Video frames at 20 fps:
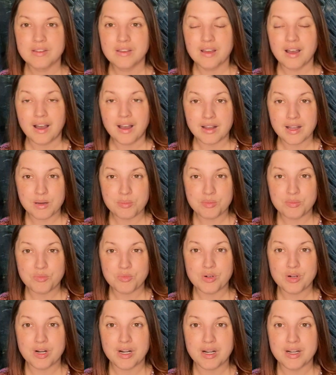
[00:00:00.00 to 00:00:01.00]
A couple
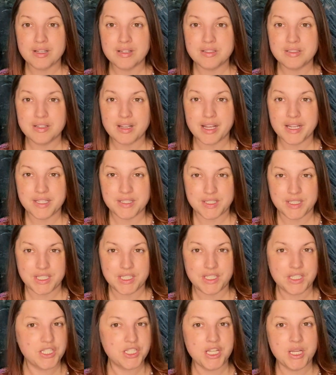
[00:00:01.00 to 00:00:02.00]
more nice
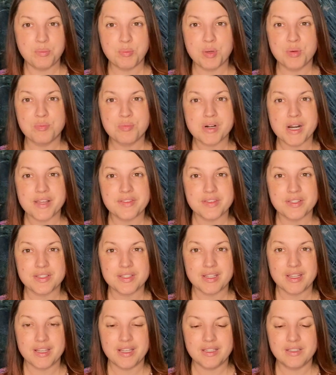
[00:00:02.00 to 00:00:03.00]
deep breaths
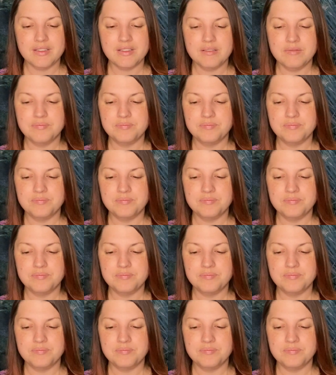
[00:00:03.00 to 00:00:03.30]
in.